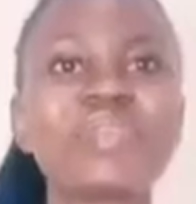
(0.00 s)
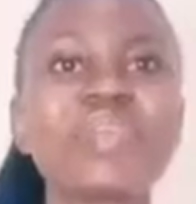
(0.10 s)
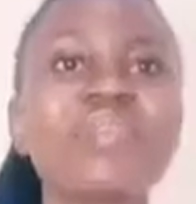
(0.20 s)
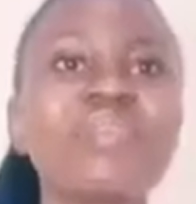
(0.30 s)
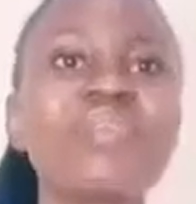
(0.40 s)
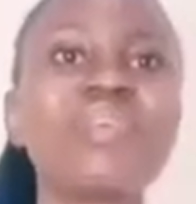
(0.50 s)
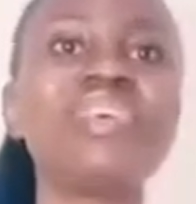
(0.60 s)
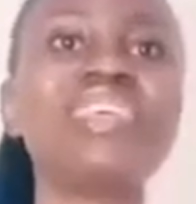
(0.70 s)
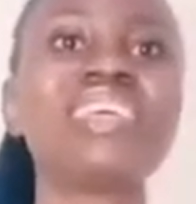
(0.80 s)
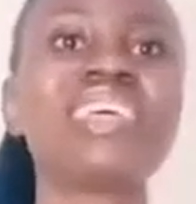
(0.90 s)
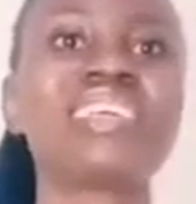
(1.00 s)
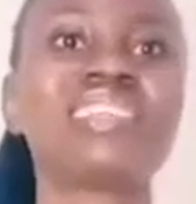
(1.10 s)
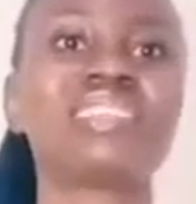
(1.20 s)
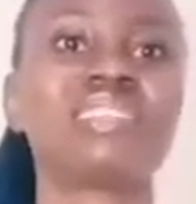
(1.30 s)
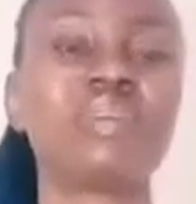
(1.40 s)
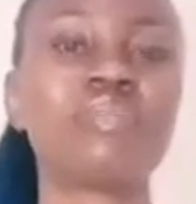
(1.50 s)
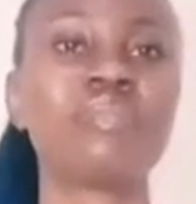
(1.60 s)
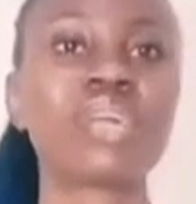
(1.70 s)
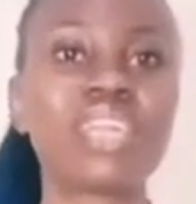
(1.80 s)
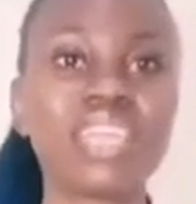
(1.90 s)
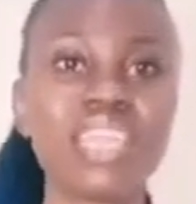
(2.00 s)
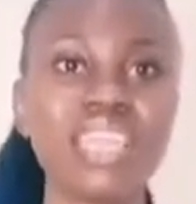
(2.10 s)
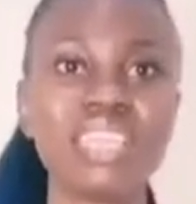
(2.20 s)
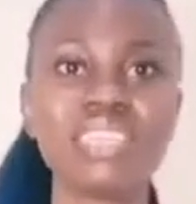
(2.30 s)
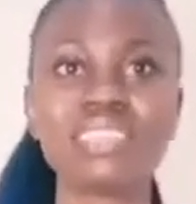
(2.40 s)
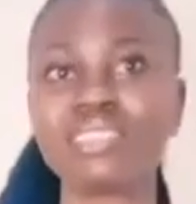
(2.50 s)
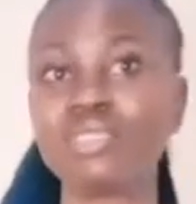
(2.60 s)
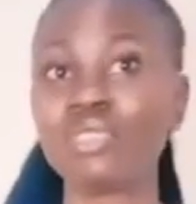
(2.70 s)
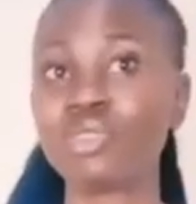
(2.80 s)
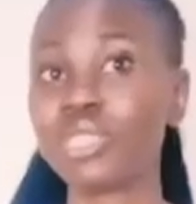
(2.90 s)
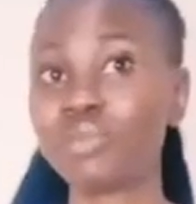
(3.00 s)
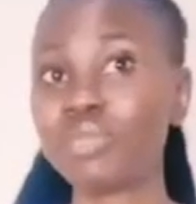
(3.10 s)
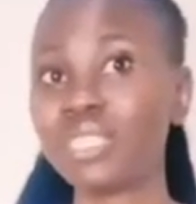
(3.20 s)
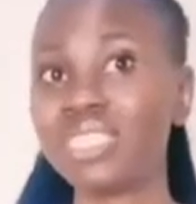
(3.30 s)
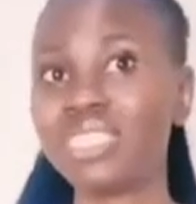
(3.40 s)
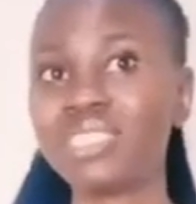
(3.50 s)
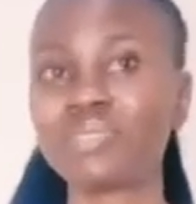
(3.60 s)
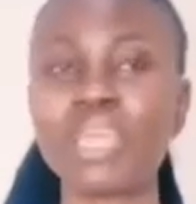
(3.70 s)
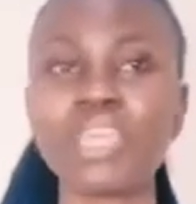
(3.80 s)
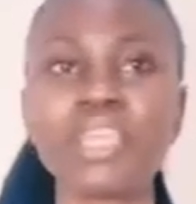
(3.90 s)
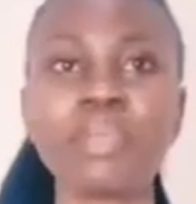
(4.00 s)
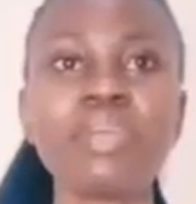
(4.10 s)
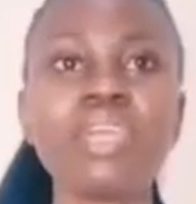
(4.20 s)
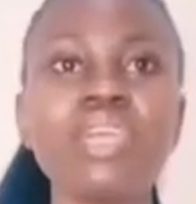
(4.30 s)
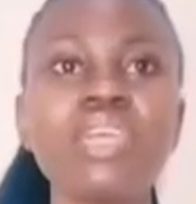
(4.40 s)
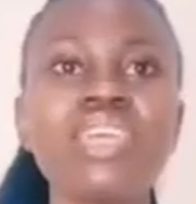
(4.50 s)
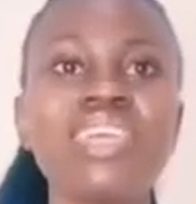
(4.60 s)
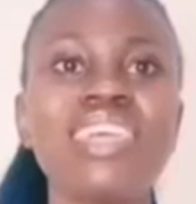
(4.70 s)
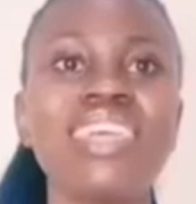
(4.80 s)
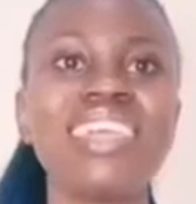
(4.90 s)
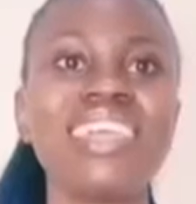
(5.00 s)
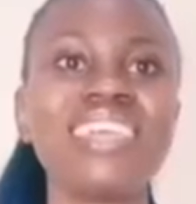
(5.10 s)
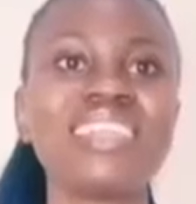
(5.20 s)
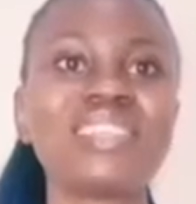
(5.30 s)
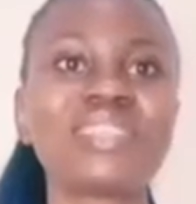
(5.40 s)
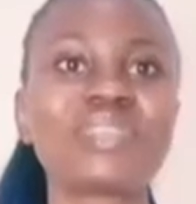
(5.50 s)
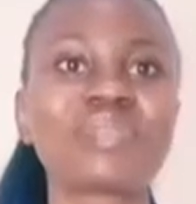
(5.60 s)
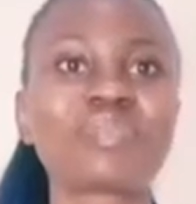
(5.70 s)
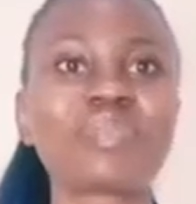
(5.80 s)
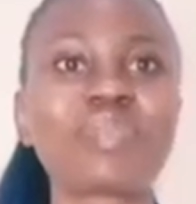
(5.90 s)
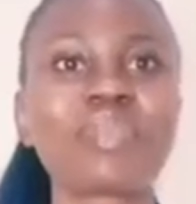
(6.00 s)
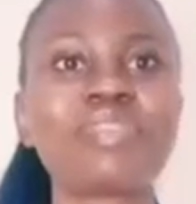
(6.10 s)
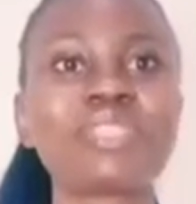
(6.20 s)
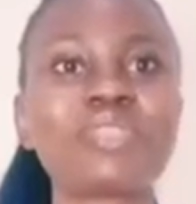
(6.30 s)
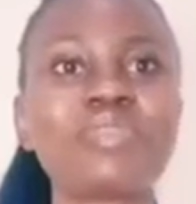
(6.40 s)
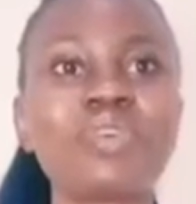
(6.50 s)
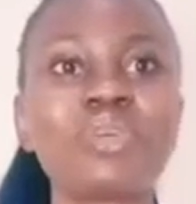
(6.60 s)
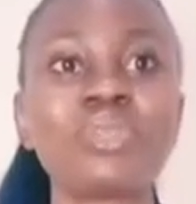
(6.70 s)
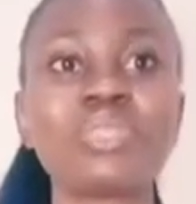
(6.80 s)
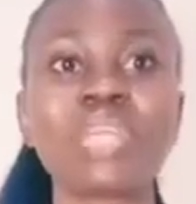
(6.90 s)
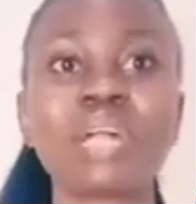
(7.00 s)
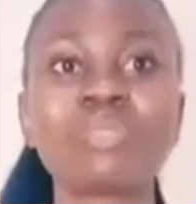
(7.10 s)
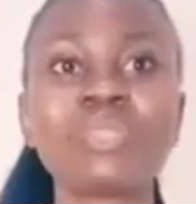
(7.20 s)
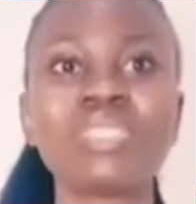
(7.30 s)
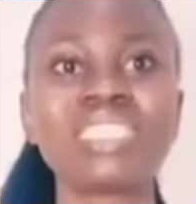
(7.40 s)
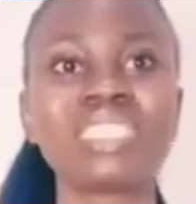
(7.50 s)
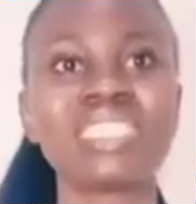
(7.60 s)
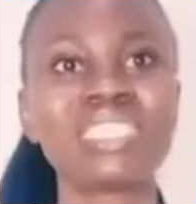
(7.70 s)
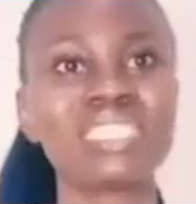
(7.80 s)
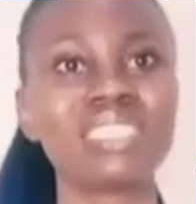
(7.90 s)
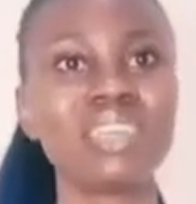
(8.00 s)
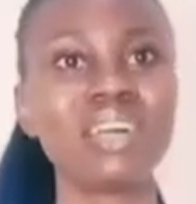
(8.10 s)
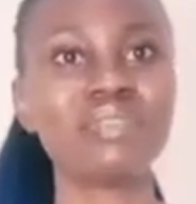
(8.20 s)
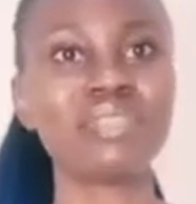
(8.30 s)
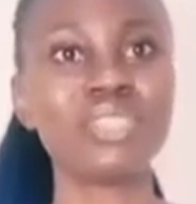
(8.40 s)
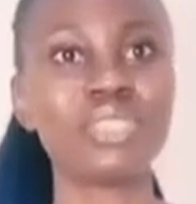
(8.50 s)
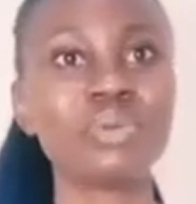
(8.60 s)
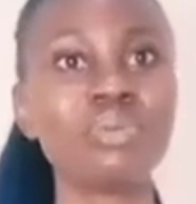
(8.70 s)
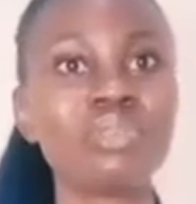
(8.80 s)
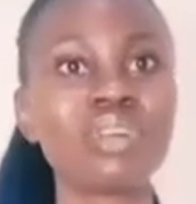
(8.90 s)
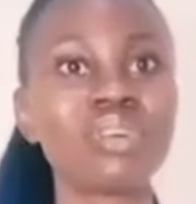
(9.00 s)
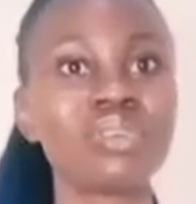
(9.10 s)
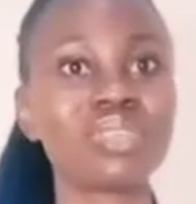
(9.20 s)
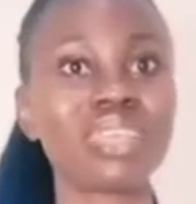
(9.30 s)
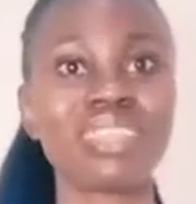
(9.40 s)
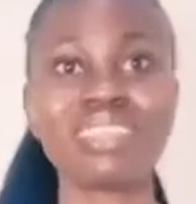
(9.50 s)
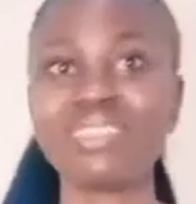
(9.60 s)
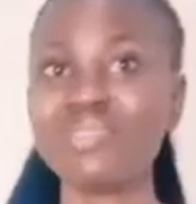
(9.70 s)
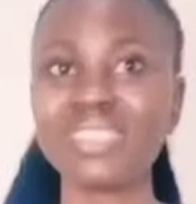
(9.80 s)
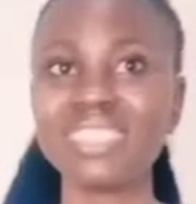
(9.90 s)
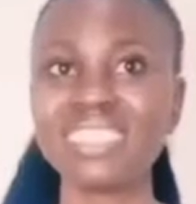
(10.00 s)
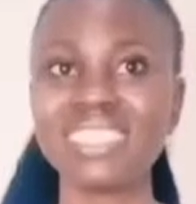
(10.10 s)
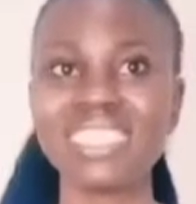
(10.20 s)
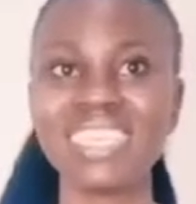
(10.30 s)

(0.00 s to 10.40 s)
my people. I'm back again, and Jorita Betty is my name. And first of all, I'm shooting this video on the 31st